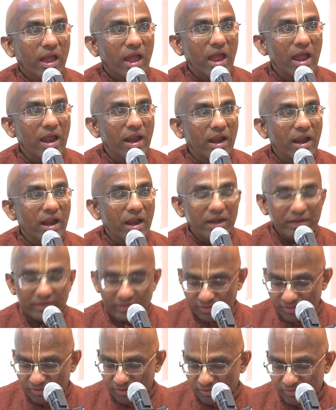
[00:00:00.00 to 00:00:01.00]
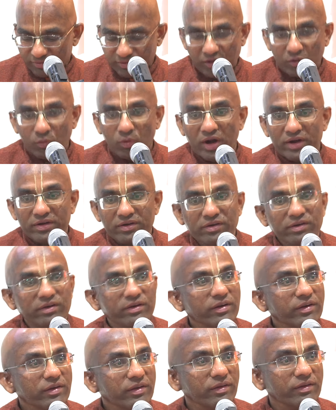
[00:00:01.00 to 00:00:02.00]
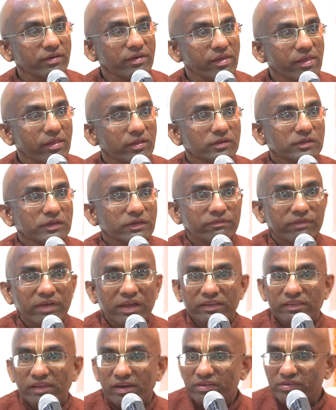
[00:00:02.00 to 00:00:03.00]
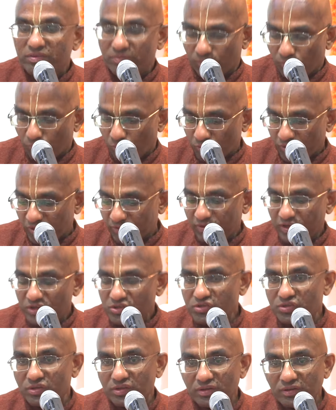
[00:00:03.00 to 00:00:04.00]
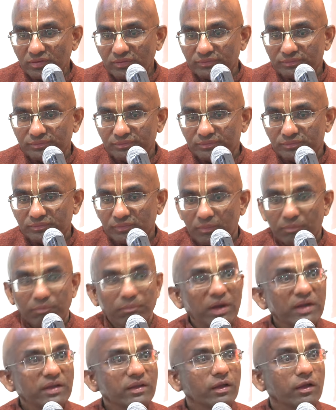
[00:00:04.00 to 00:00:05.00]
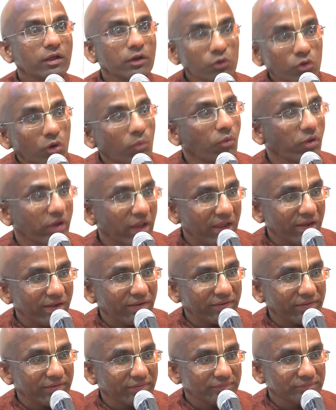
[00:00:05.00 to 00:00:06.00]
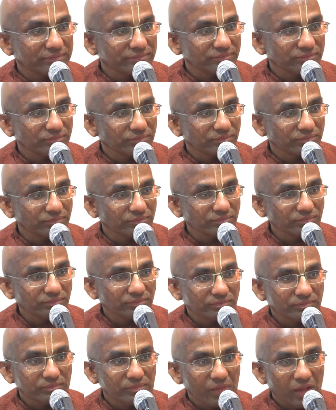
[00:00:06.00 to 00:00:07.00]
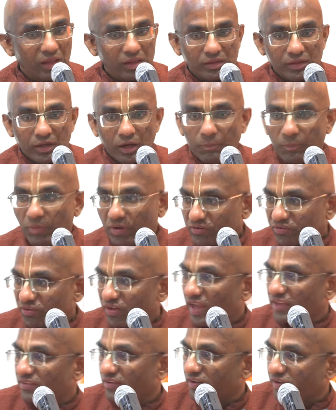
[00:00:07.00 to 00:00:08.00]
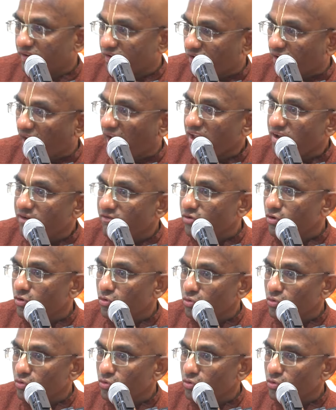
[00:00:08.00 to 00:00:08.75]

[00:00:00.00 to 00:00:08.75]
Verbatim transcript: at the quadrant where there is motivation but no morality. Hmm. A person has a drive to